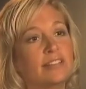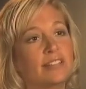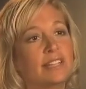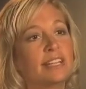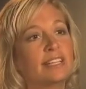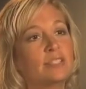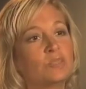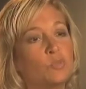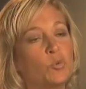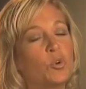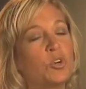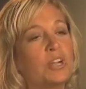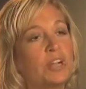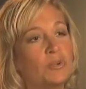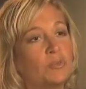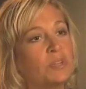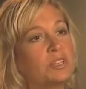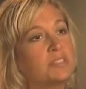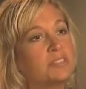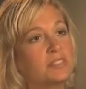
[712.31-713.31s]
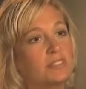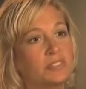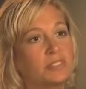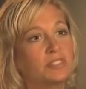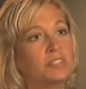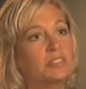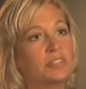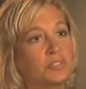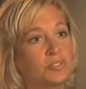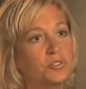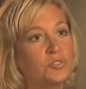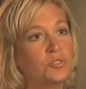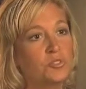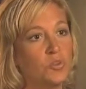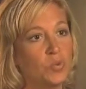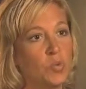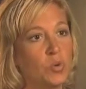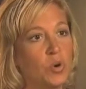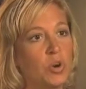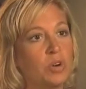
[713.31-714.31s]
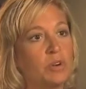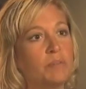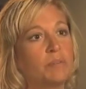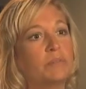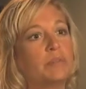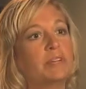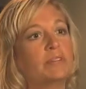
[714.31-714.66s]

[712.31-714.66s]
The next morning I was still a little sore,